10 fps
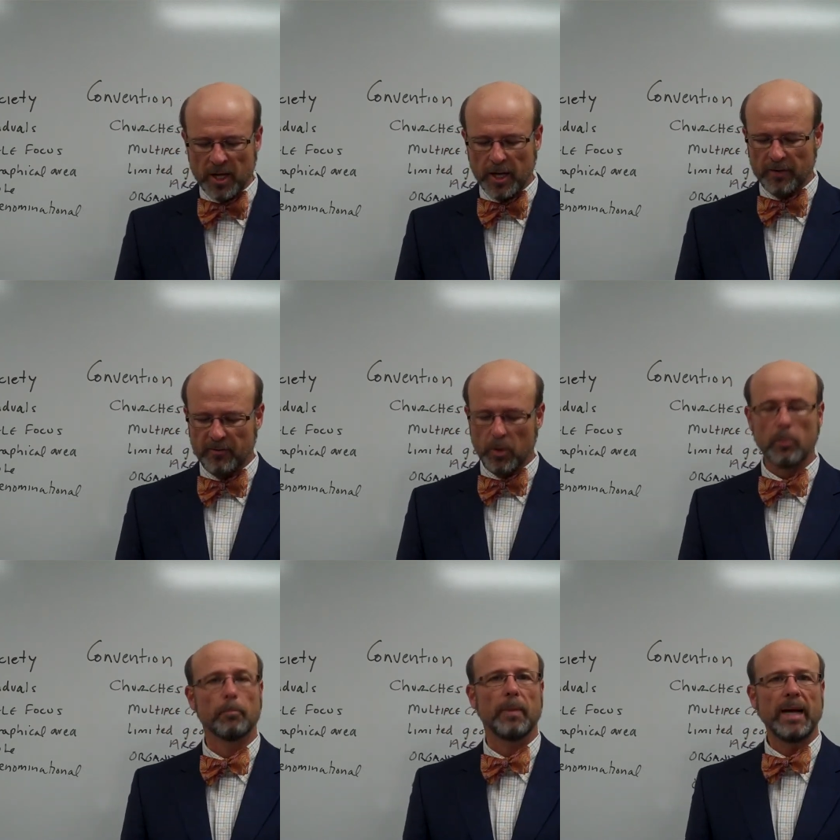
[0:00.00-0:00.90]
of
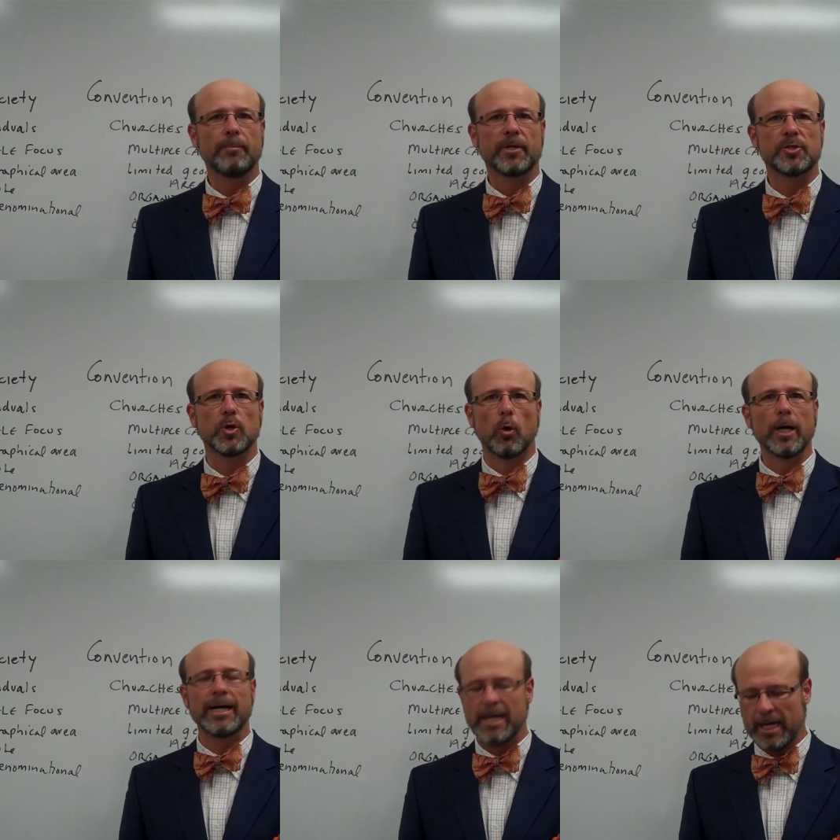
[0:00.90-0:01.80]
Baptists
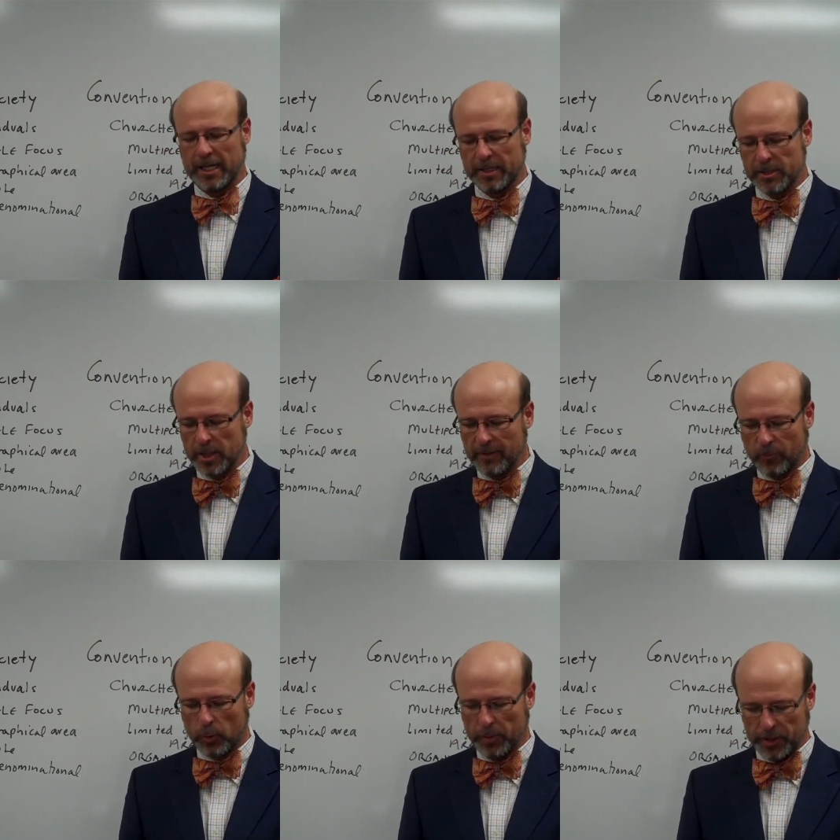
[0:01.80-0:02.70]
organized
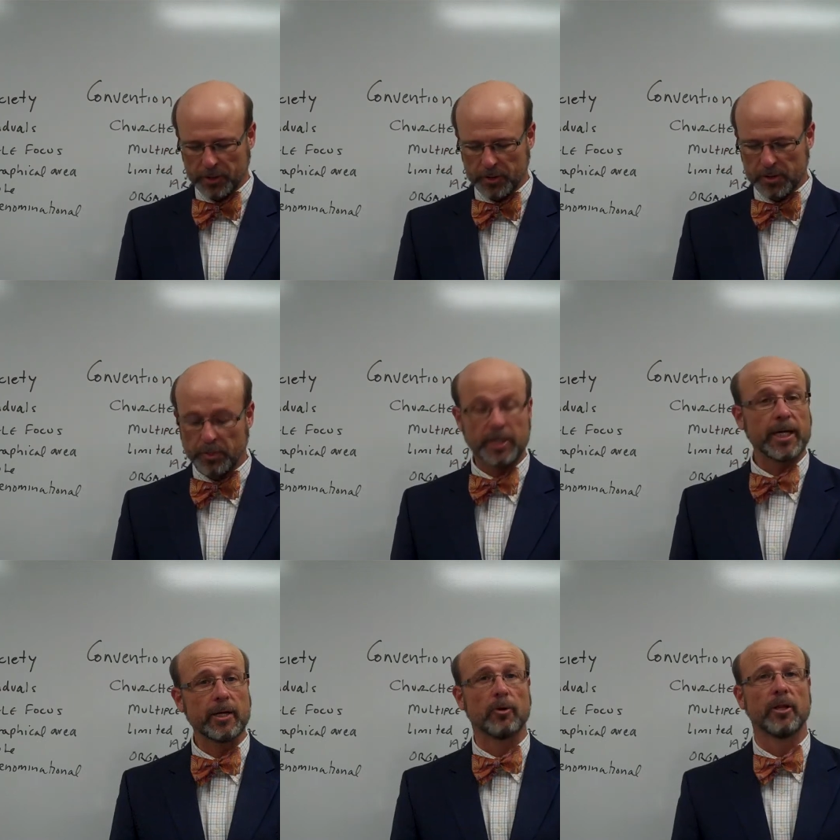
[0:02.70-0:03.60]
for missions,
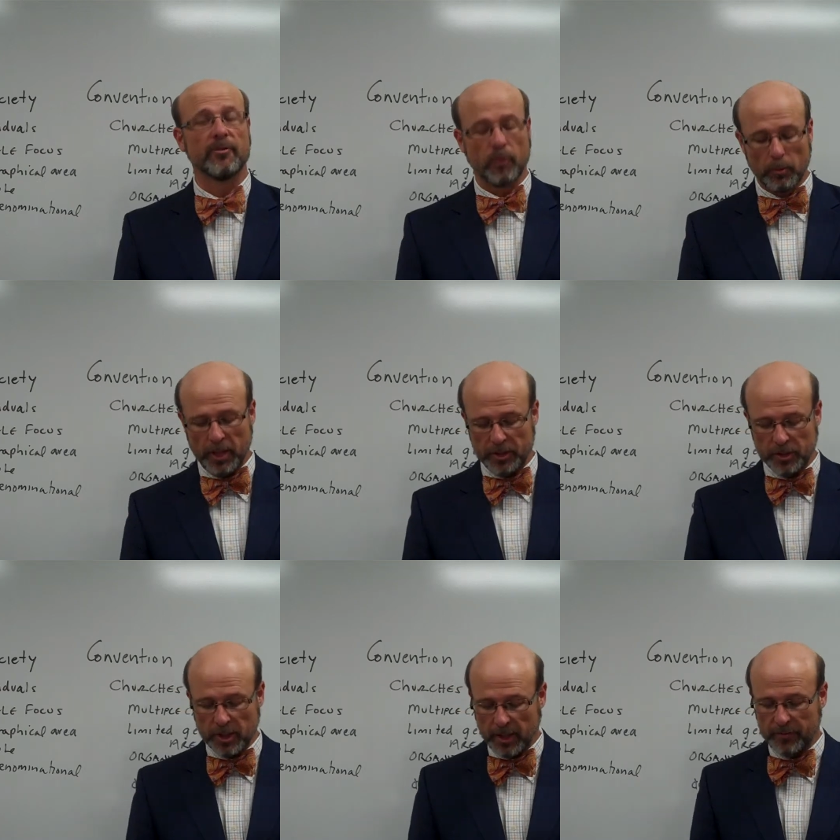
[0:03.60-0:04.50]
particularly the
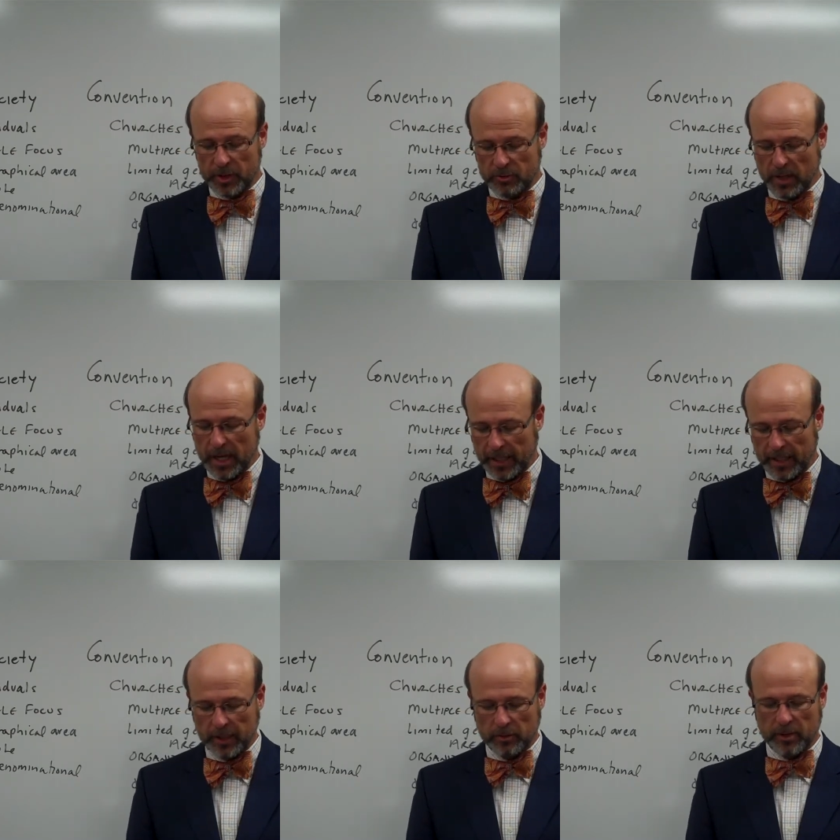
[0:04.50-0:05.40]
formation of the
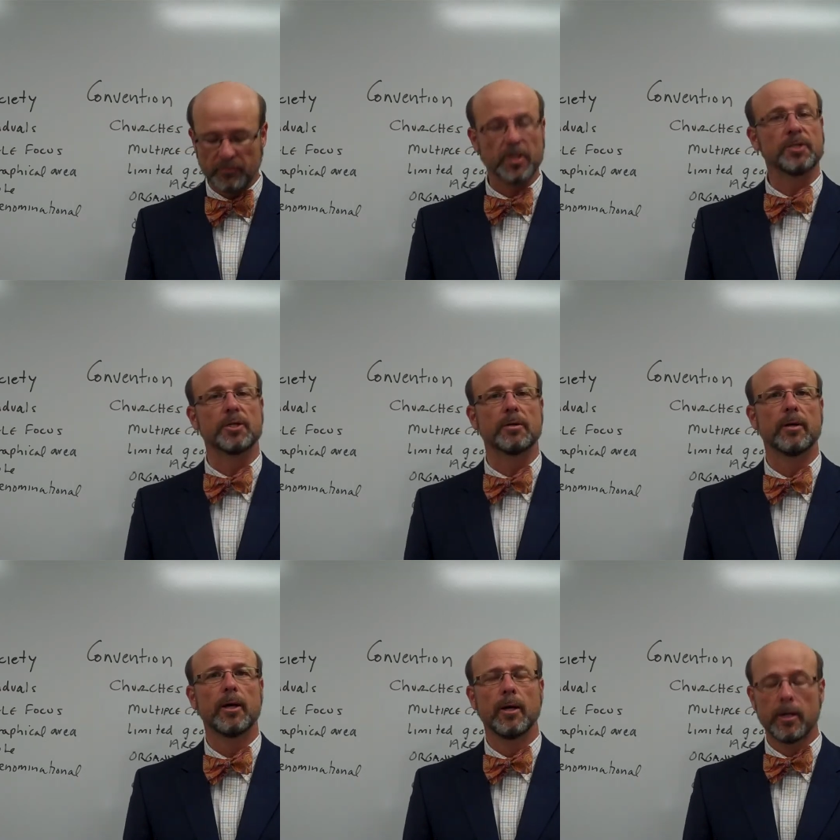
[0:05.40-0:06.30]
Triennial Convention.
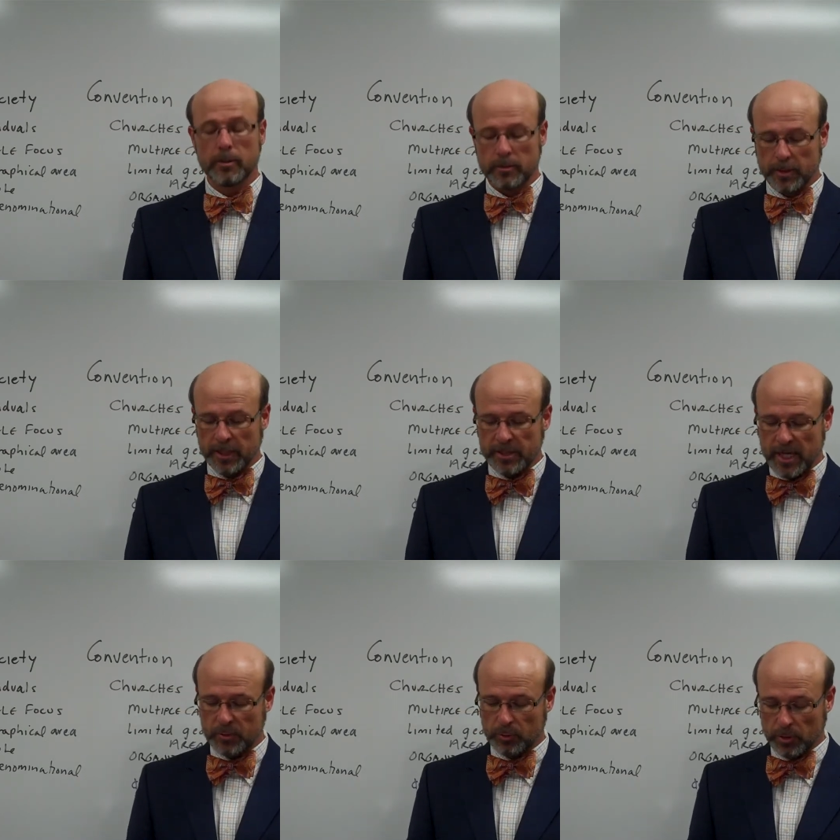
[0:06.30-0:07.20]
This
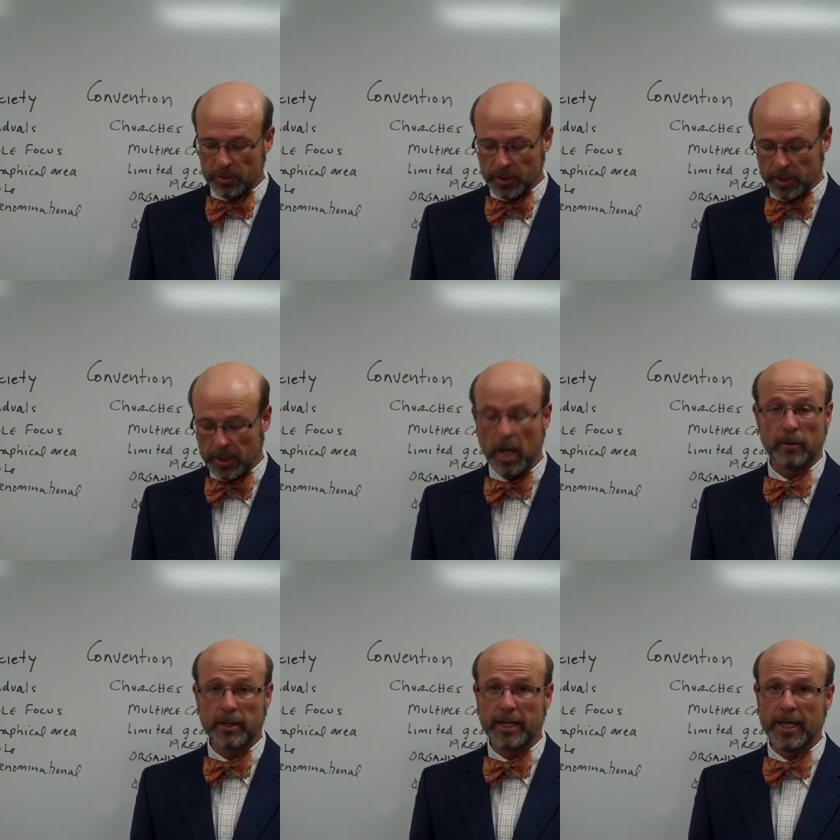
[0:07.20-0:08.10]
has roots in the
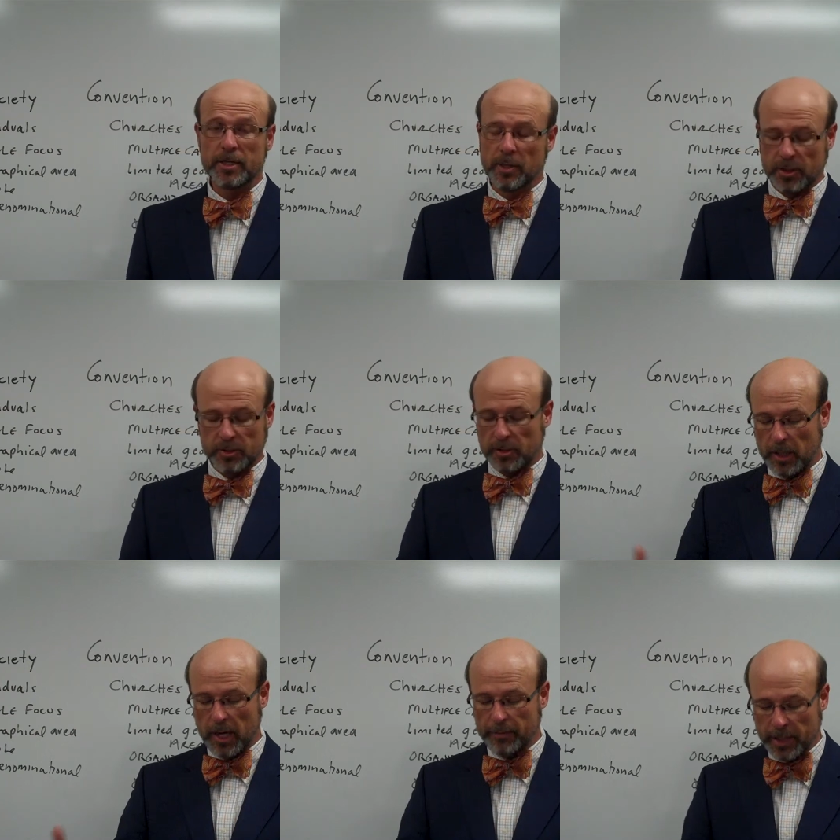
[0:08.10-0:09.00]
Congregationalist
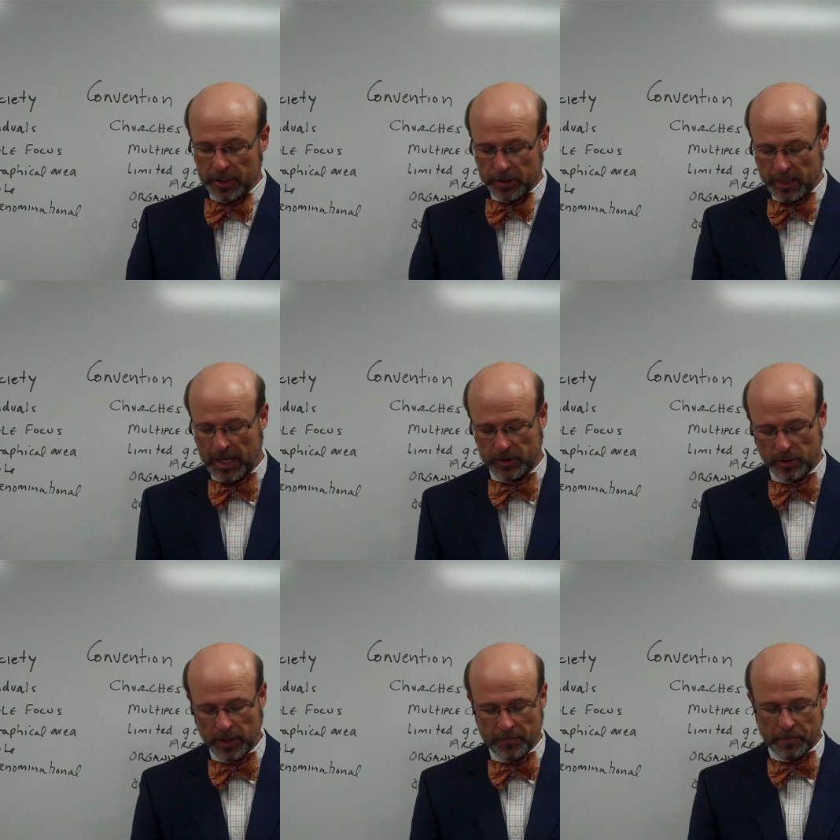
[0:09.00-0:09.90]
denomination, actually.